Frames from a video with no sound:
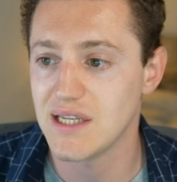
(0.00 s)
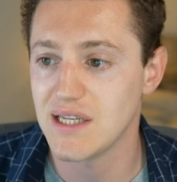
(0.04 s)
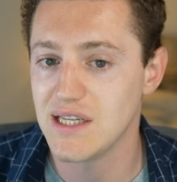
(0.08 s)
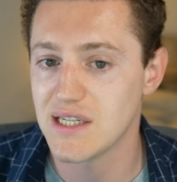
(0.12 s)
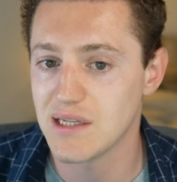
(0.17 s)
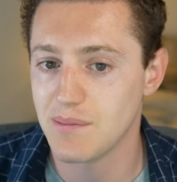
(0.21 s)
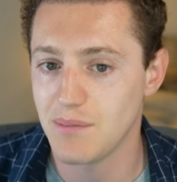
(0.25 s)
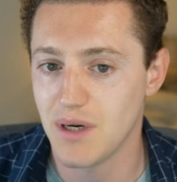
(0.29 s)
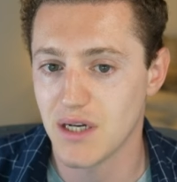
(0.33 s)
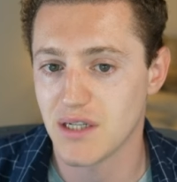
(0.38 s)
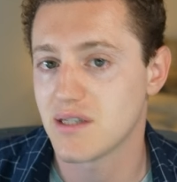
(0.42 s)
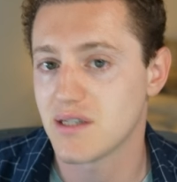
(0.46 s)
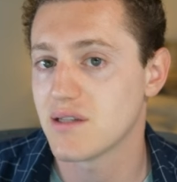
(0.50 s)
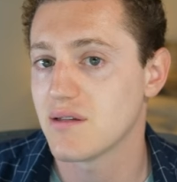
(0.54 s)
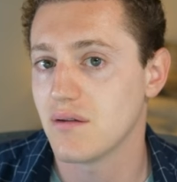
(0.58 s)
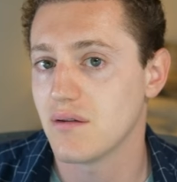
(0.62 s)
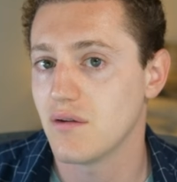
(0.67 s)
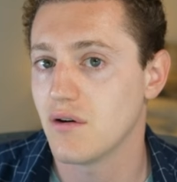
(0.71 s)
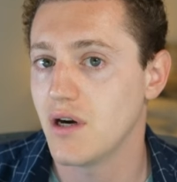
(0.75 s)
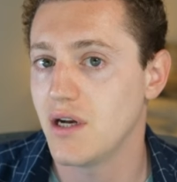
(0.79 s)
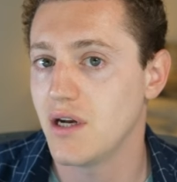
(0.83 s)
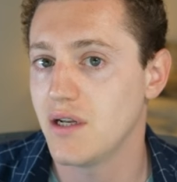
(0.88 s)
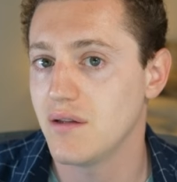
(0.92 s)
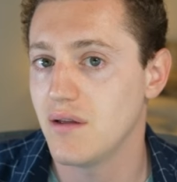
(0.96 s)
is a must,
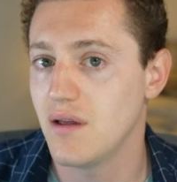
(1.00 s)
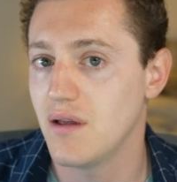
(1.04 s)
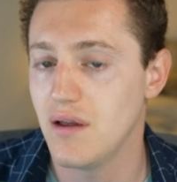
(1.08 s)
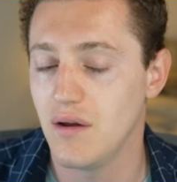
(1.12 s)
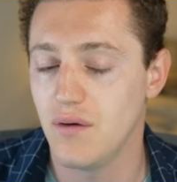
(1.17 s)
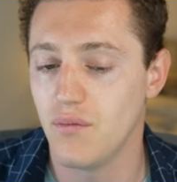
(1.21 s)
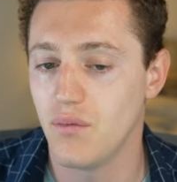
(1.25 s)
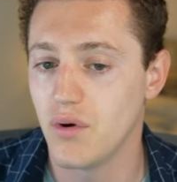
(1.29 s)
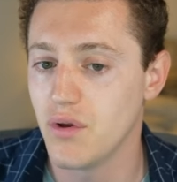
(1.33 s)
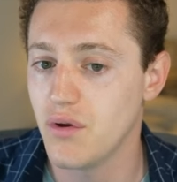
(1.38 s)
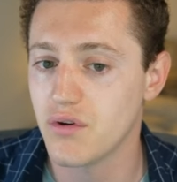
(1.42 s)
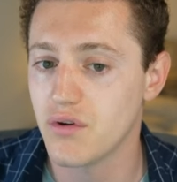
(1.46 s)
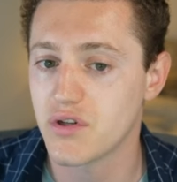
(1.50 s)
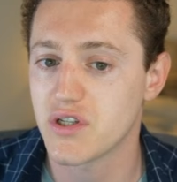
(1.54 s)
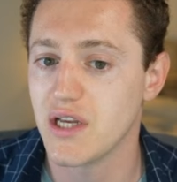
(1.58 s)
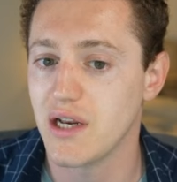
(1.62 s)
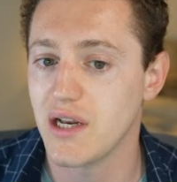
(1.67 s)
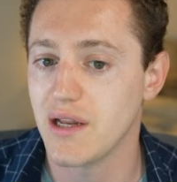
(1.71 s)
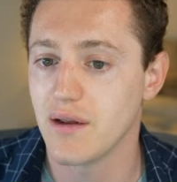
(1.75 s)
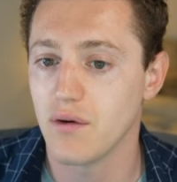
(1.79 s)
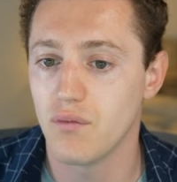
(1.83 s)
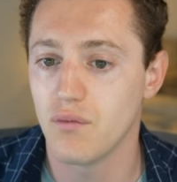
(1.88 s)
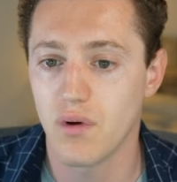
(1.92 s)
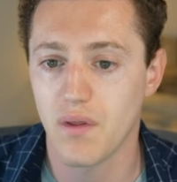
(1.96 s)
right? When you're
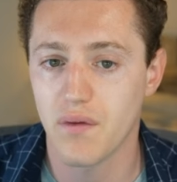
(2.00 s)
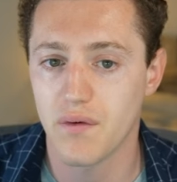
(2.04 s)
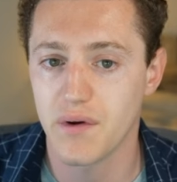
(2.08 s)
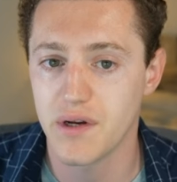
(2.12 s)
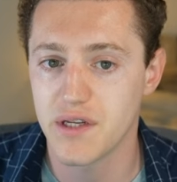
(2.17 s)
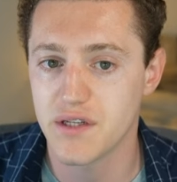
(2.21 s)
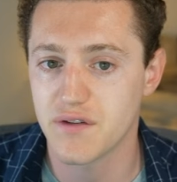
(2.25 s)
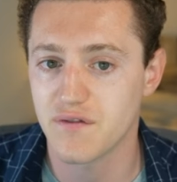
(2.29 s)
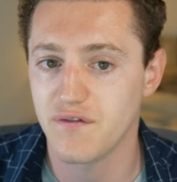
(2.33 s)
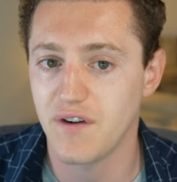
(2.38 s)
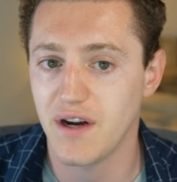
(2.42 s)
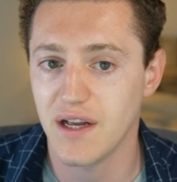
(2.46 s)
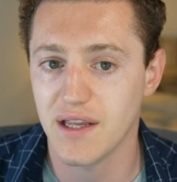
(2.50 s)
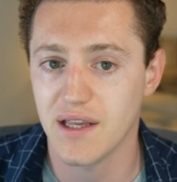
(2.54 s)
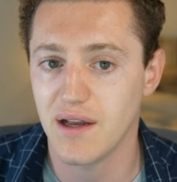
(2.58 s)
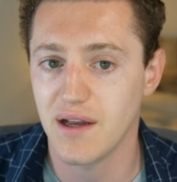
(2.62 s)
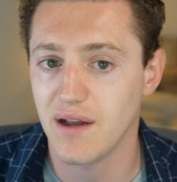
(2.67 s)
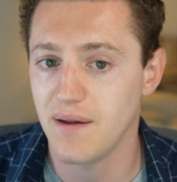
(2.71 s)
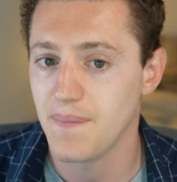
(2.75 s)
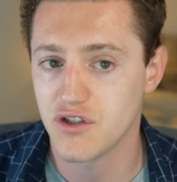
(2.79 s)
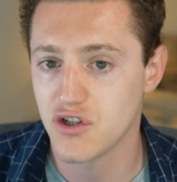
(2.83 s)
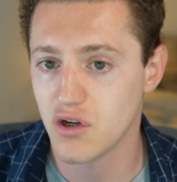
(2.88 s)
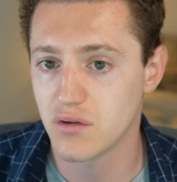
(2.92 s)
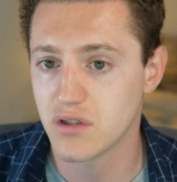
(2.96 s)
selling, whether it's
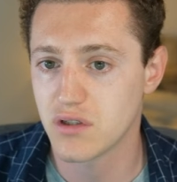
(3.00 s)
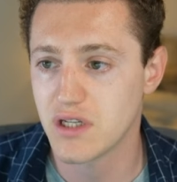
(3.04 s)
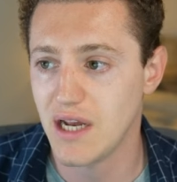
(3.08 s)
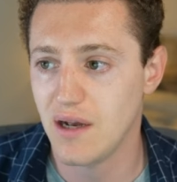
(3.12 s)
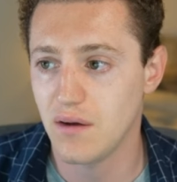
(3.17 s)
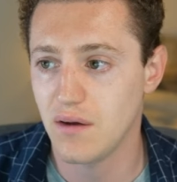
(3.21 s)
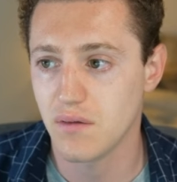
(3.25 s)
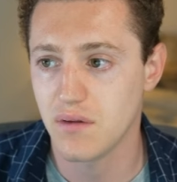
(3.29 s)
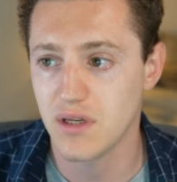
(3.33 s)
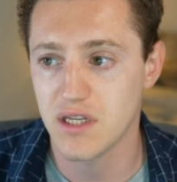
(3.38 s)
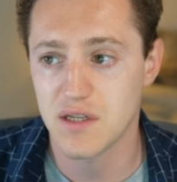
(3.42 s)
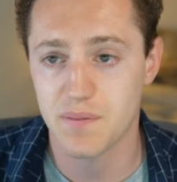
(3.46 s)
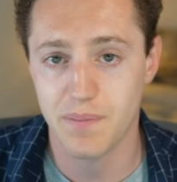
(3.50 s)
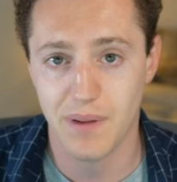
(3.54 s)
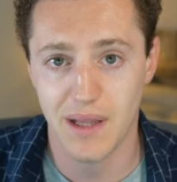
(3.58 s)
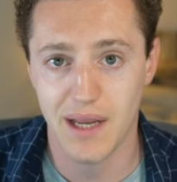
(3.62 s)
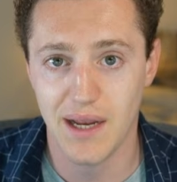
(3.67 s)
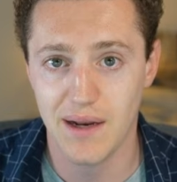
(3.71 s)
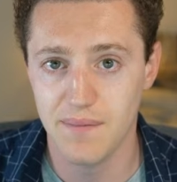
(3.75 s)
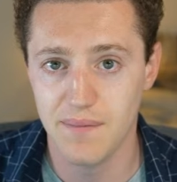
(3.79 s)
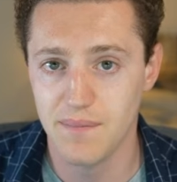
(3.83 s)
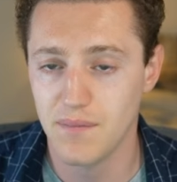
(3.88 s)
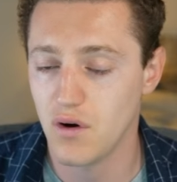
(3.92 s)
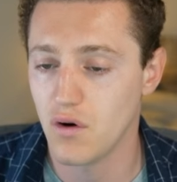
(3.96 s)
via Jungle Scout, this
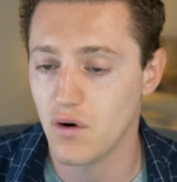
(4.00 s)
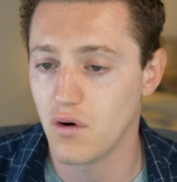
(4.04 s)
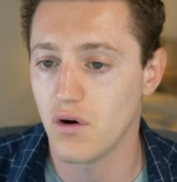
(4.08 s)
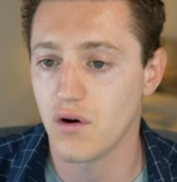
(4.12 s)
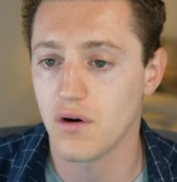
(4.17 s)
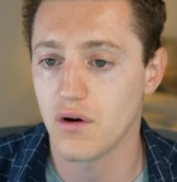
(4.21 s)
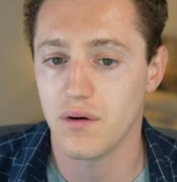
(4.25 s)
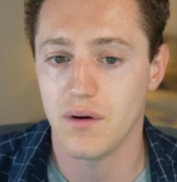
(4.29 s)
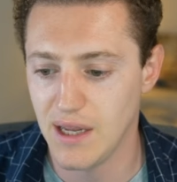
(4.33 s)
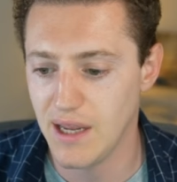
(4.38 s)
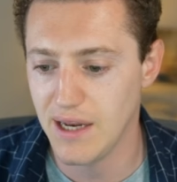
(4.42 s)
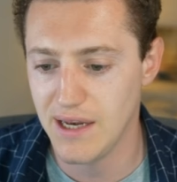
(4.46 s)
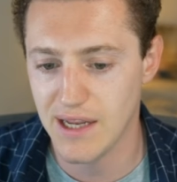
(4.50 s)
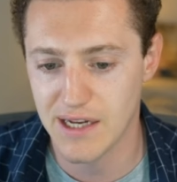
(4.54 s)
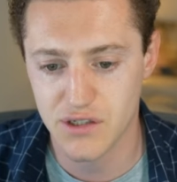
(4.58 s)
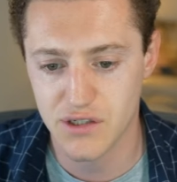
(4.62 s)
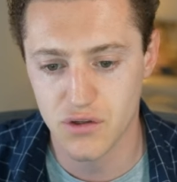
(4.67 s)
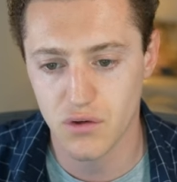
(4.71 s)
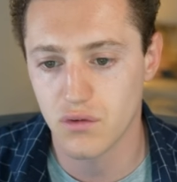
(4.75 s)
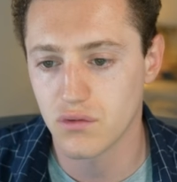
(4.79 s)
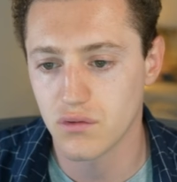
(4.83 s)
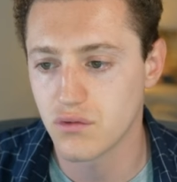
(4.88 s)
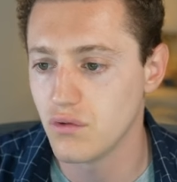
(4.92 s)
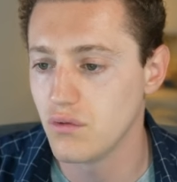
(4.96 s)
plan, or any
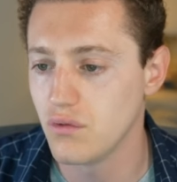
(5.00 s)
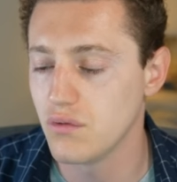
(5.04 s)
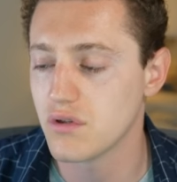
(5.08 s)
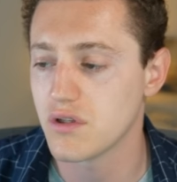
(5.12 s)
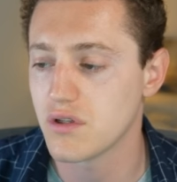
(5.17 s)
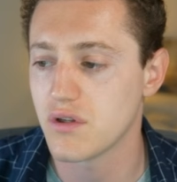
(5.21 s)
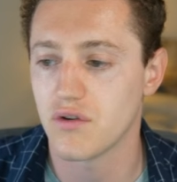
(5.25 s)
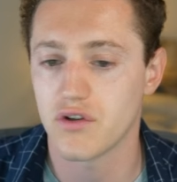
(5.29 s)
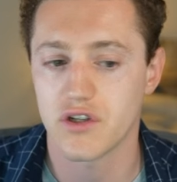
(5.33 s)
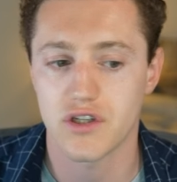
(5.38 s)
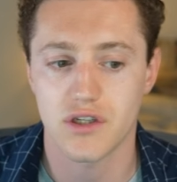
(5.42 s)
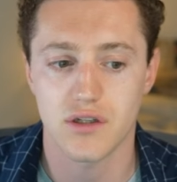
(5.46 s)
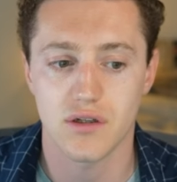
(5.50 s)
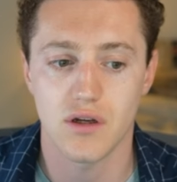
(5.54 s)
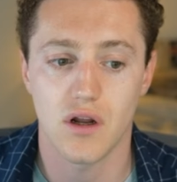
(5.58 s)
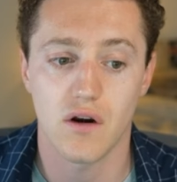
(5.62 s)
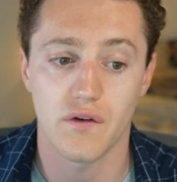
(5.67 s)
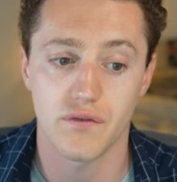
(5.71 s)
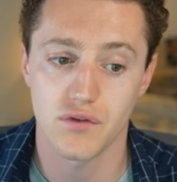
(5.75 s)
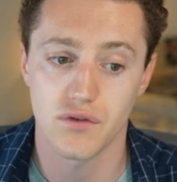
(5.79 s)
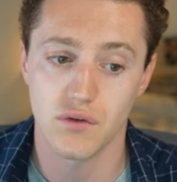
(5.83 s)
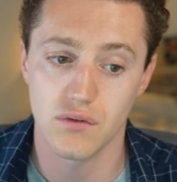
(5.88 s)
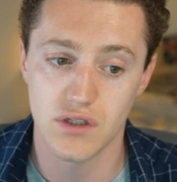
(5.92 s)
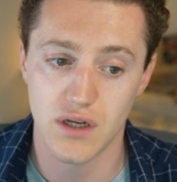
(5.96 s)
external tools, there's a lot
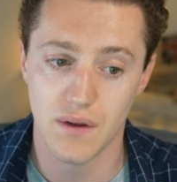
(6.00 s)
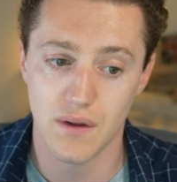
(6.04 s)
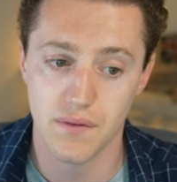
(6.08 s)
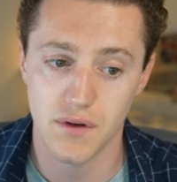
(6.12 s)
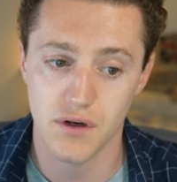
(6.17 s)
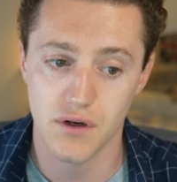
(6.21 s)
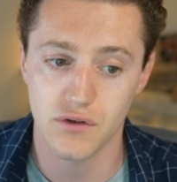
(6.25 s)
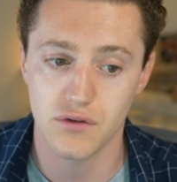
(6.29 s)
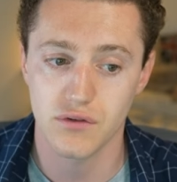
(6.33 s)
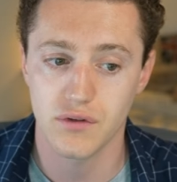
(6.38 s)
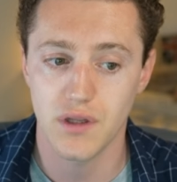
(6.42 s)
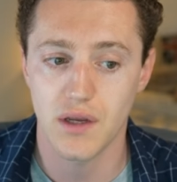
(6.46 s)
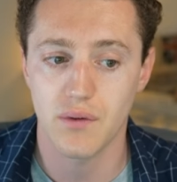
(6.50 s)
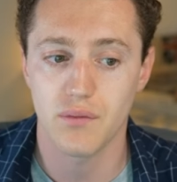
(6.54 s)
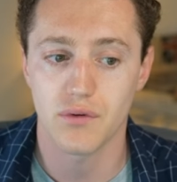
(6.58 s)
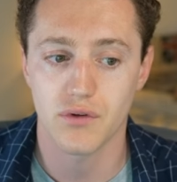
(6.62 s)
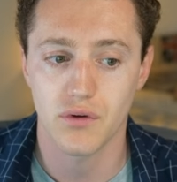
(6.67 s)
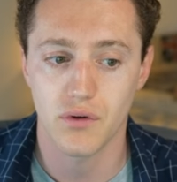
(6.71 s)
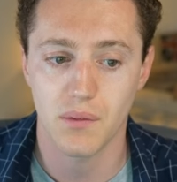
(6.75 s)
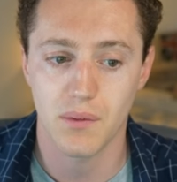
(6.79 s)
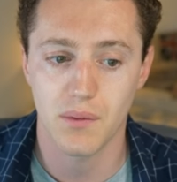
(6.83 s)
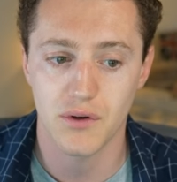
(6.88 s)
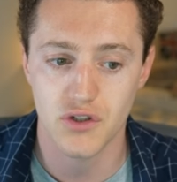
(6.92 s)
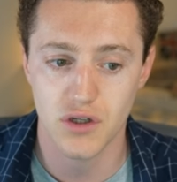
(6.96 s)
of tools out there. Today we're
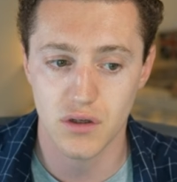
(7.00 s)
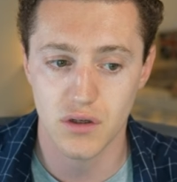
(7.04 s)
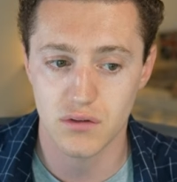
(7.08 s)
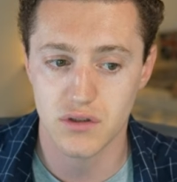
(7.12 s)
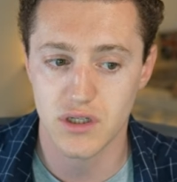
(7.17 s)
talking about Jungle